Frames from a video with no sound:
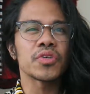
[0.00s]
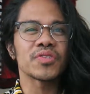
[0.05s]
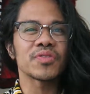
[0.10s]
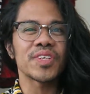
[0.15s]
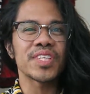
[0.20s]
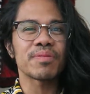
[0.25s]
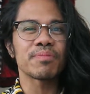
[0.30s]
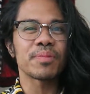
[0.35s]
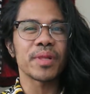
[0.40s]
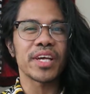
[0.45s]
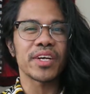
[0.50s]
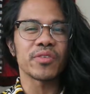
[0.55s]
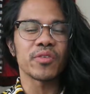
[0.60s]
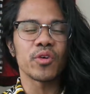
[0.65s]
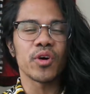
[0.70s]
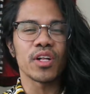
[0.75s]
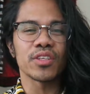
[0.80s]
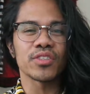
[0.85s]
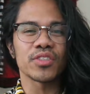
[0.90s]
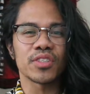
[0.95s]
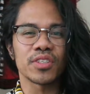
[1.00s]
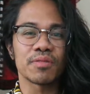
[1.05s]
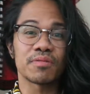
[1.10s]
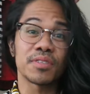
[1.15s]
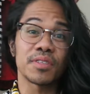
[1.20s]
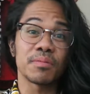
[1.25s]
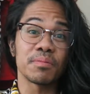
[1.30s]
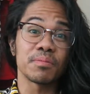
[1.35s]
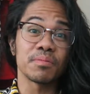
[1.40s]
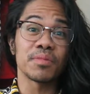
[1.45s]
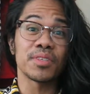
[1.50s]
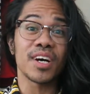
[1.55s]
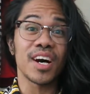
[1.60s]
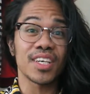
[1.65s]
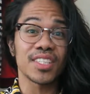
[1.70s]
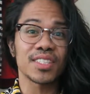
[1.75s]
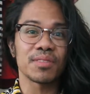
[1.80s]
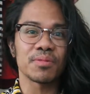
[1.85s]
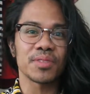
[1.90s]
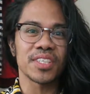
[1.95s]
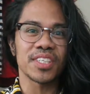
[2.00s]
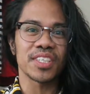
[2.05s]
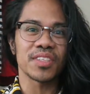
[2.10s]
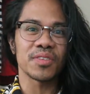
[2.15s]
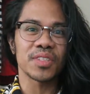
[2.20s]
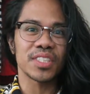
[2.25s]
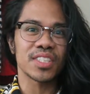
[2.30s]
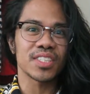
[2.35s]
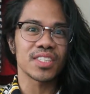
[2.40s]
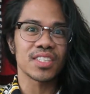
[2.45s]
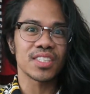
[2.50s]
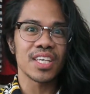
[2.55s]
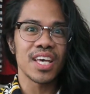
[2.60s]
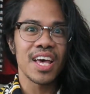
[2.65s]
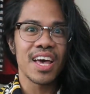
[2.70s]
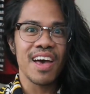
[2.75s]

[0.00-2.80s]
with Blair Waldorf from Gossip Girl, which is,